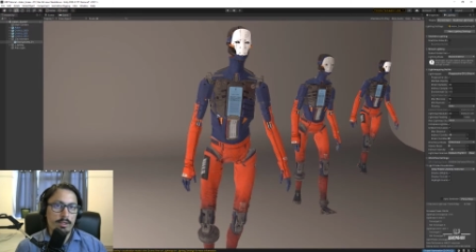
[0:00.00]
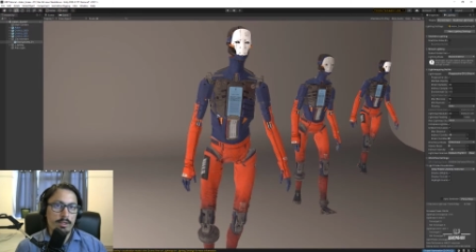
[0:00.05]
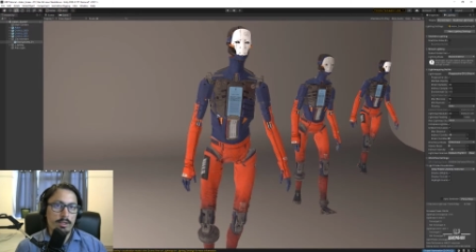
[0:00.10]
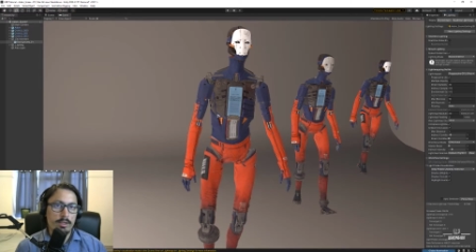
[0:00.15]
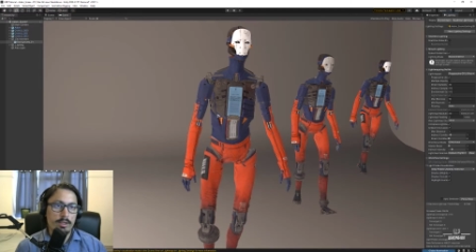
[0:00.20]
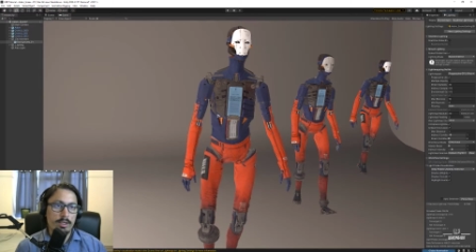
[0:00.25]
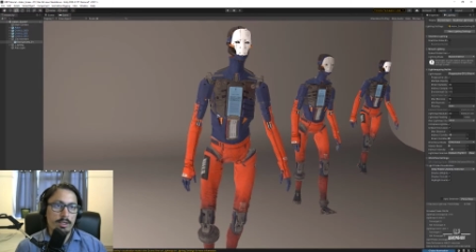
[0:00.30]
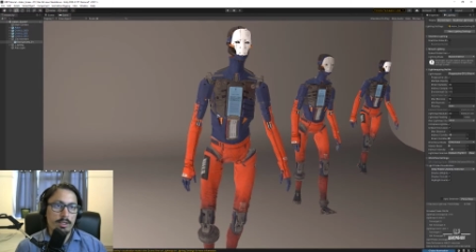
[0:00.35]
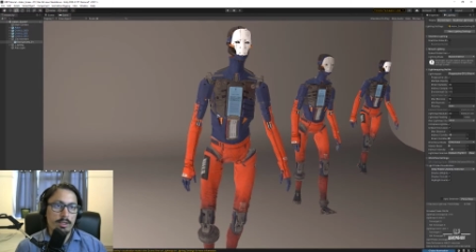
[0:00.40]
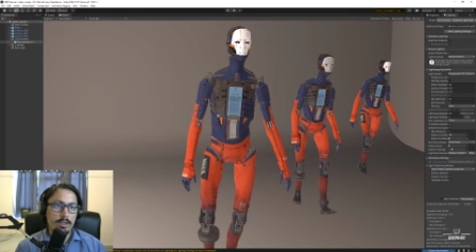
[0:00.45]

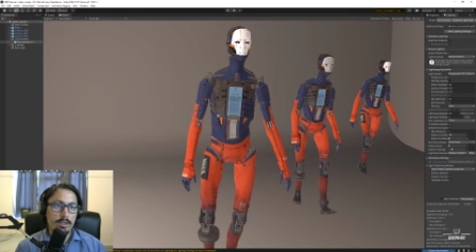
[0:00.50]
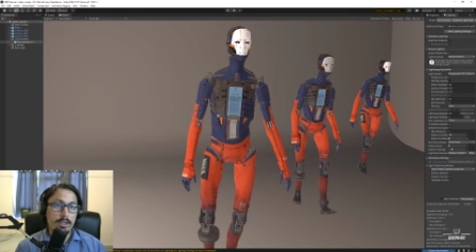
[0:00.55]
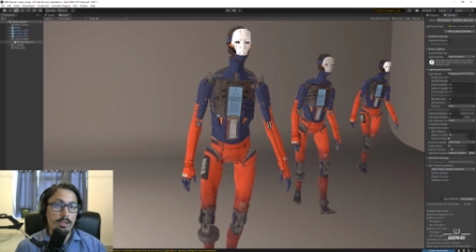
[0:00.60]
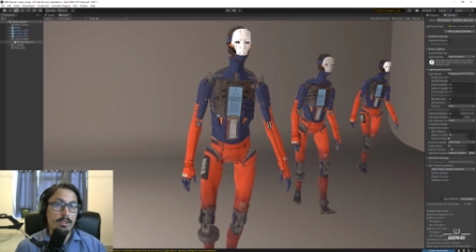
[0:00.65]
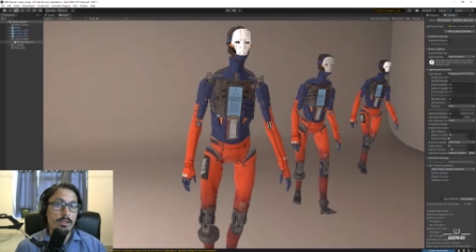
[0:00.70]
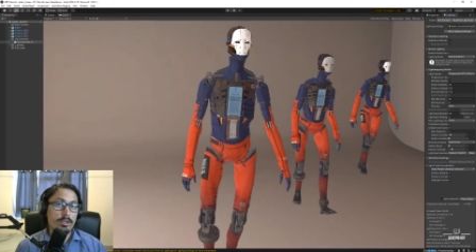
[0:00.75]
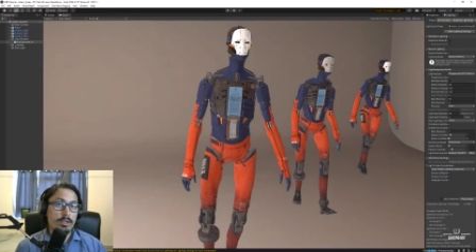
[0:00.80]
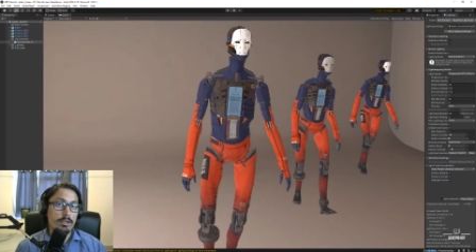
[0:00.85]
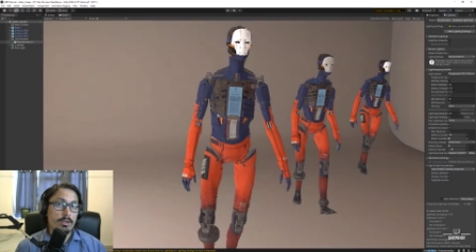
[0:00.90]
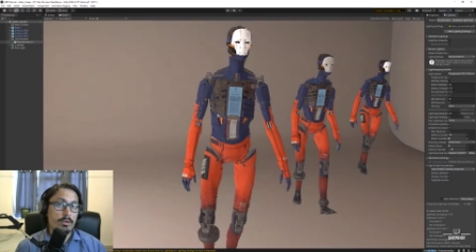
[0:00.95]
It
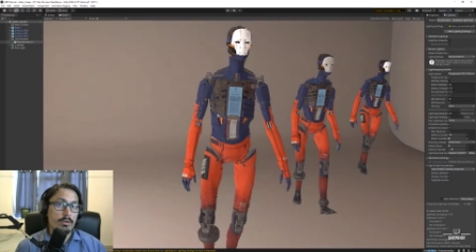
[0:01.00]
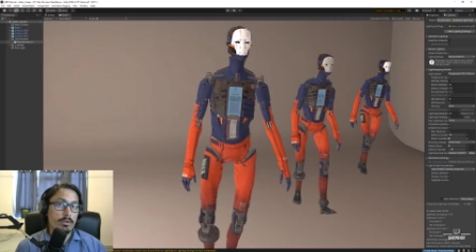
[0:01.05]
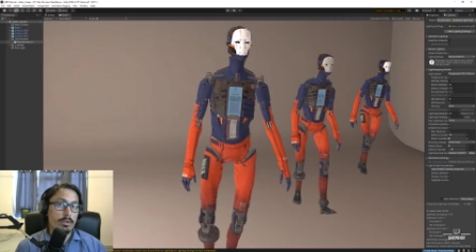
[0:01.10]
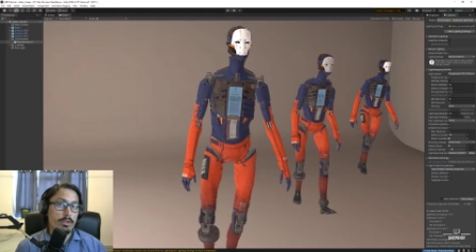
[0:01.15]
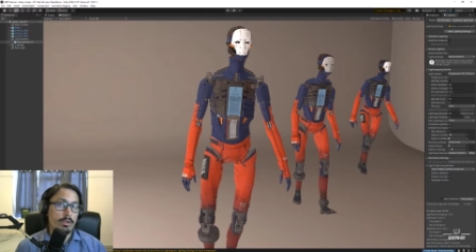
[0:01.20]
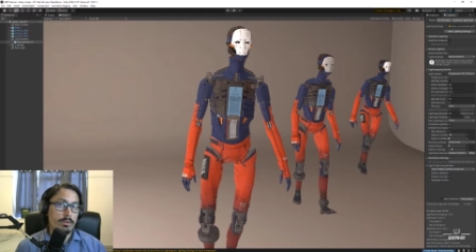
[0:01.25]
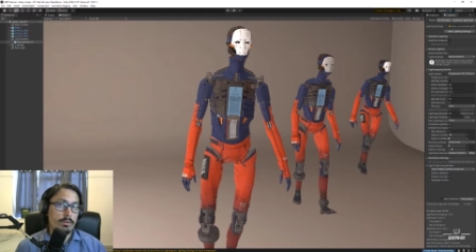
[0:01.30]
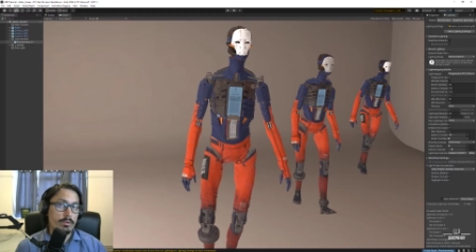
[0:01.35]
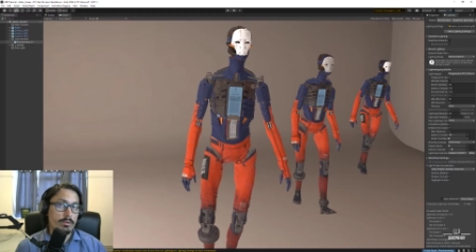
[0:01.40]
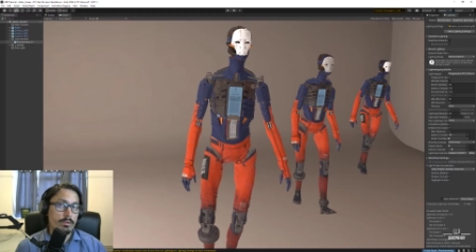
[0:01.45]
didn't
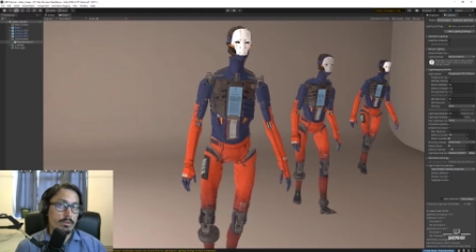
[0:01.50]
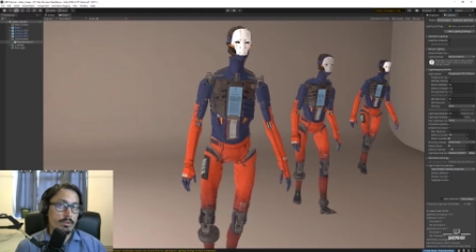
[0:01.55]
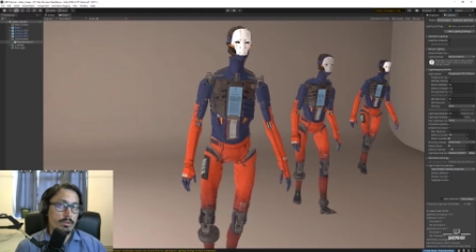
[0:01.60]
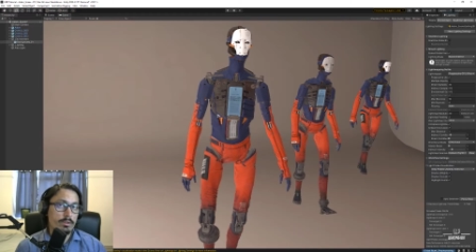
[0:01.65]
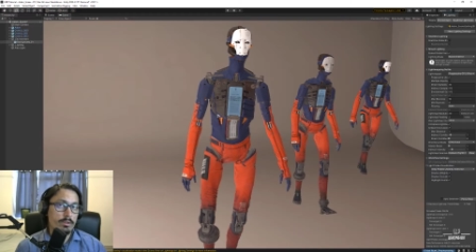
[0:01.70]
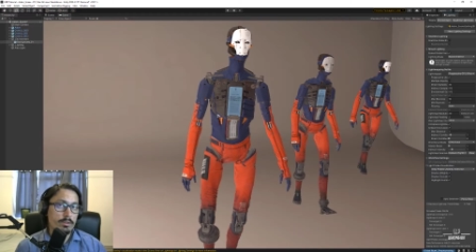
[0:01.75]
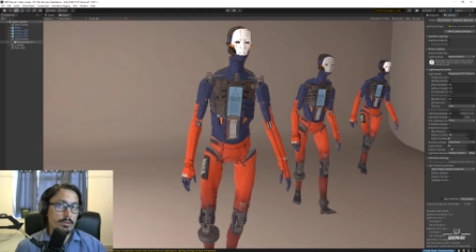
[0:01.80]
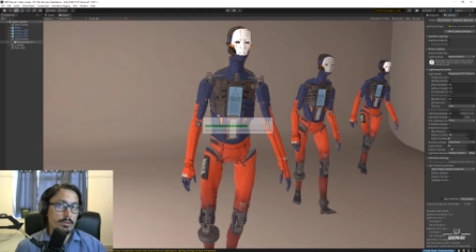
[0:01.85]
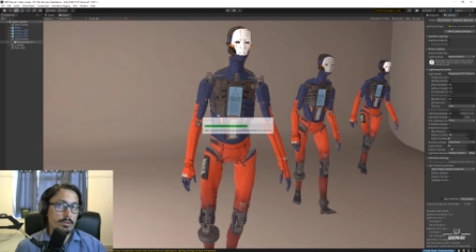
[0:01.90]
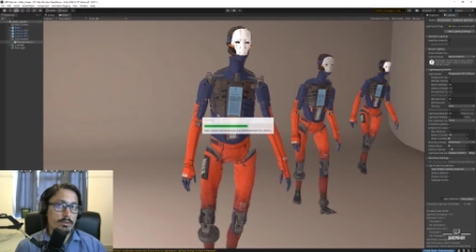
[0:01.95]
occlude,
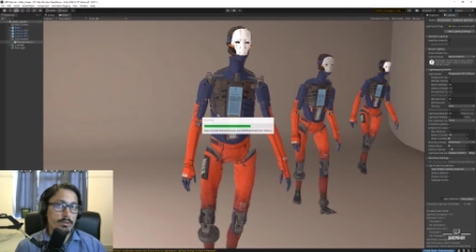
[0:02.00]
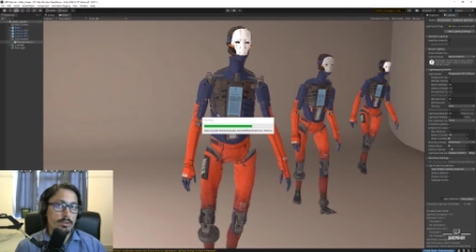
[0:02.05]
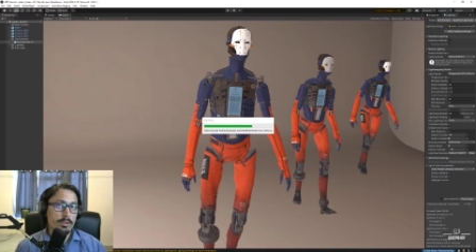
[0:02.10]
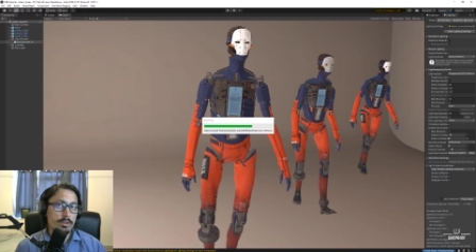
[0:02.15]
it